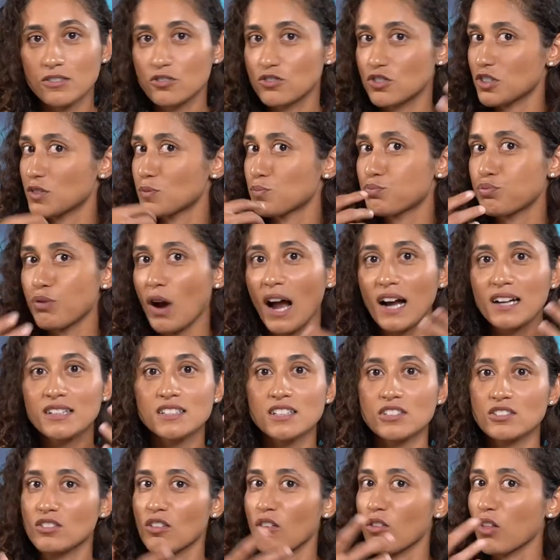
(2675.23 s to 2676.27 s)
just
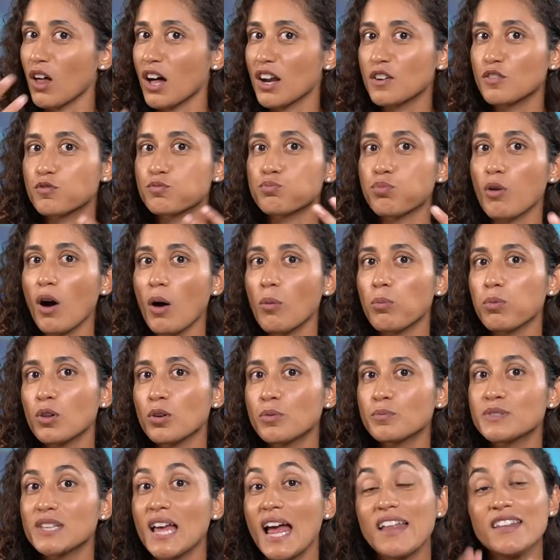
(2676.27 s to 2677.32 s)
practice a lot of
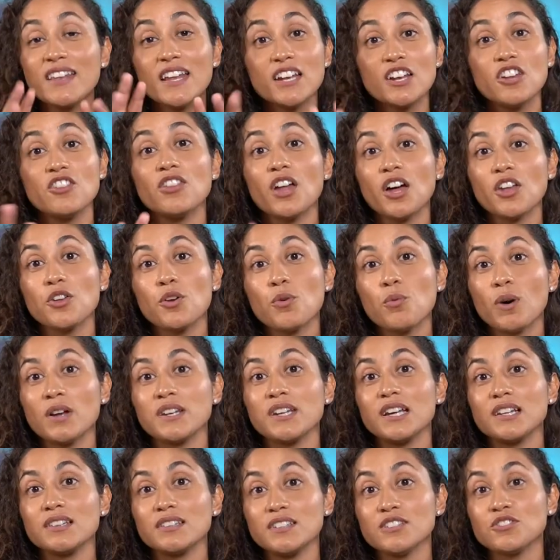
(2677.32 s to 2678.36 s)
problems. And then another
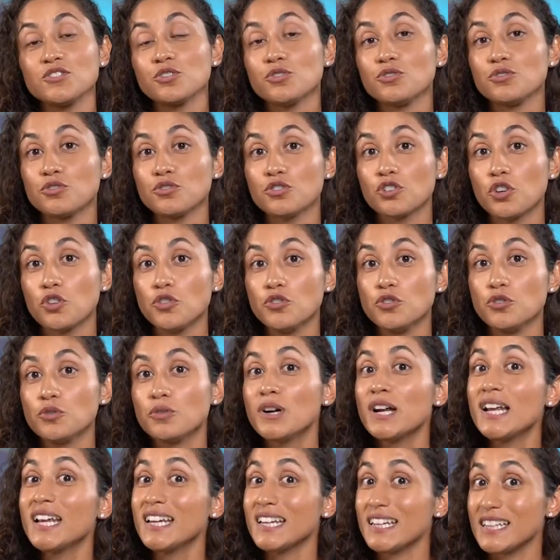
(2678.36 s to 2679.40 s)
one, Alicia, you could do
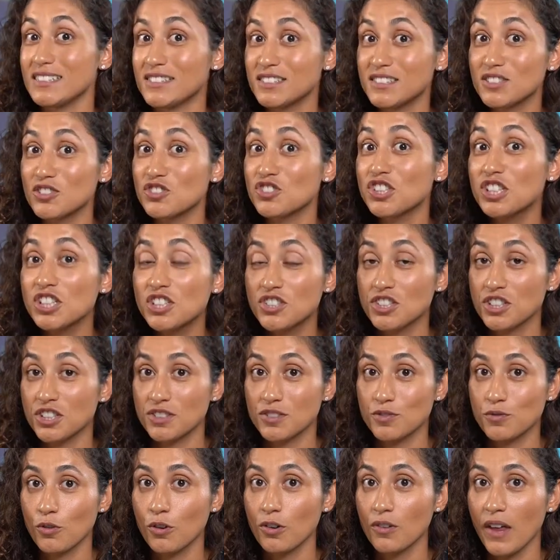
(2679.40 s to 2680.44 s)
is cheat
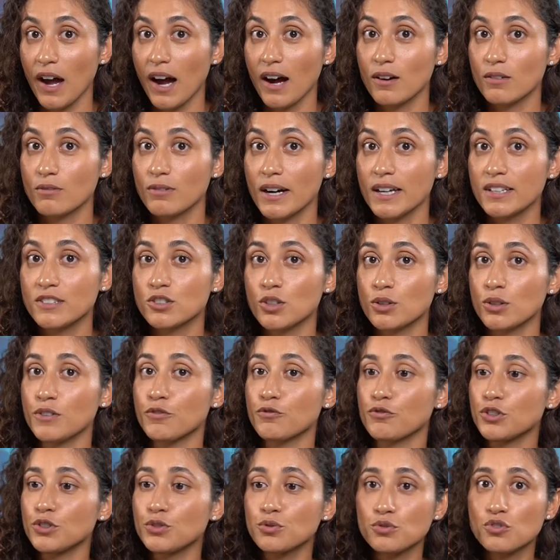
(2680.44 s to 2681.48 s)
sheets for that, right? So
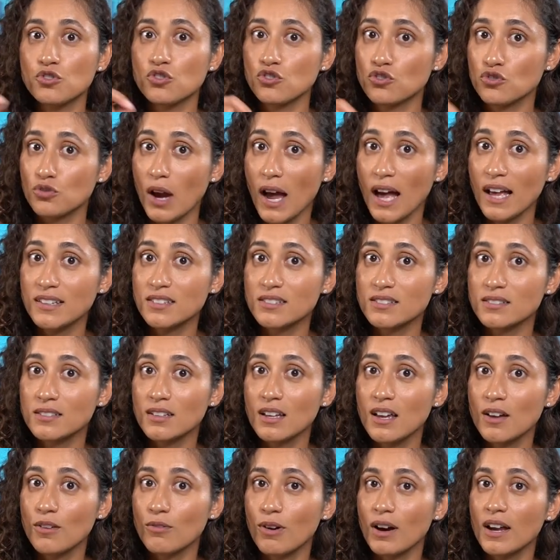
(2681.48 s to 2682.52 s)
if we do stress,
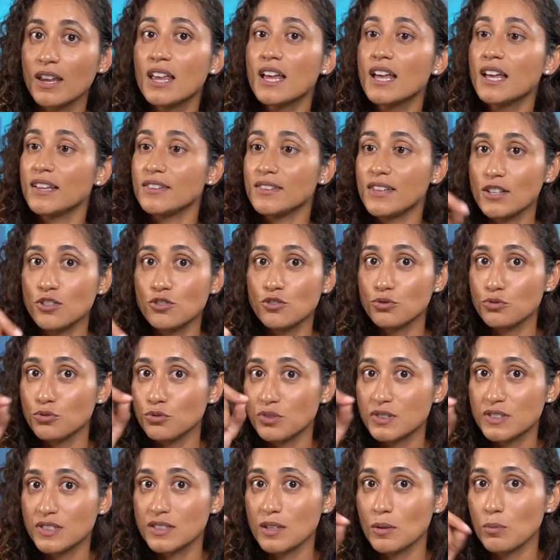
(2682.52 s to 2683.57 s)
right, then you do
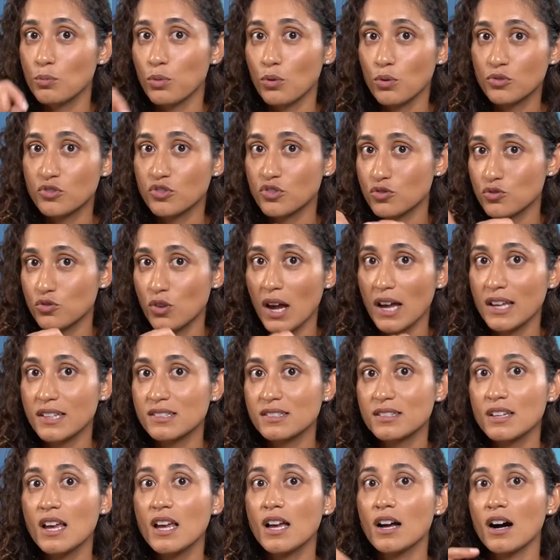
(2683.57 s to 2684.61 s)
symbol,
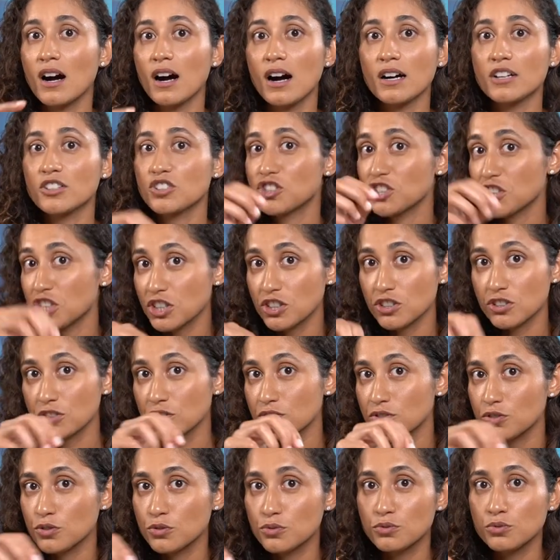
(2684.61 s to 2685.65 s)
stress,
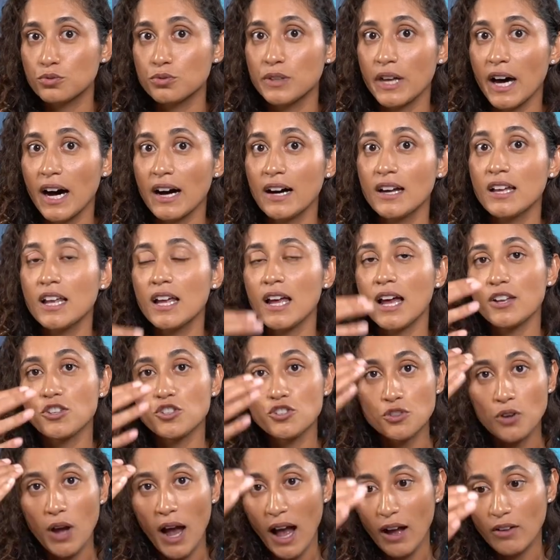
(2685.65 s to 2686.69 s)
shear, you do that, and
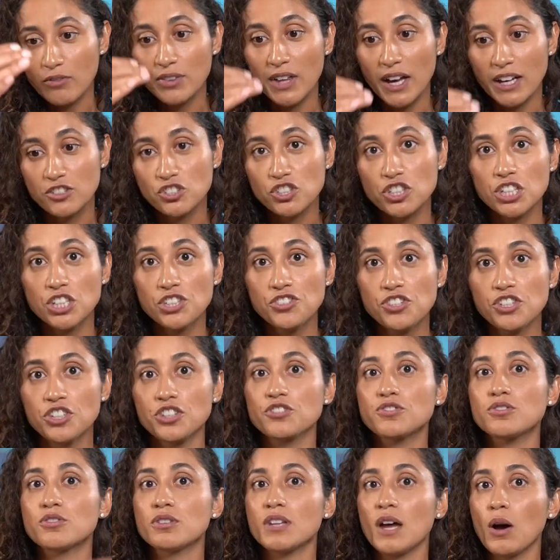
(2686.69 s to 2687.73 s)
you have that cheat
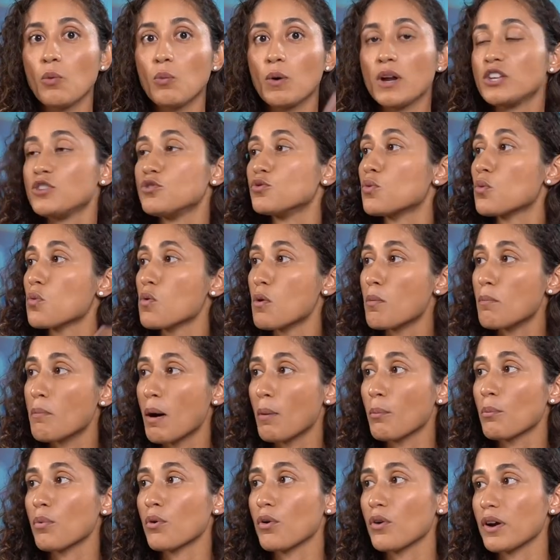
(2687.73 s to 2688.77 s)
sheet so that way you
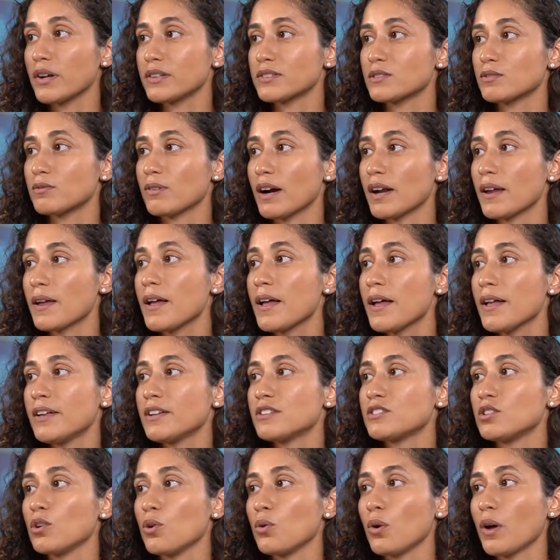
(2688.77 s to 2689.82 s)
remember it, right?
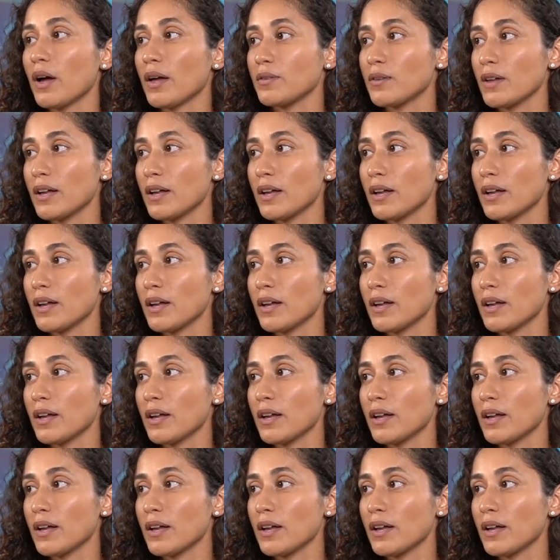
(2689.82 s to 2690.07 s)
So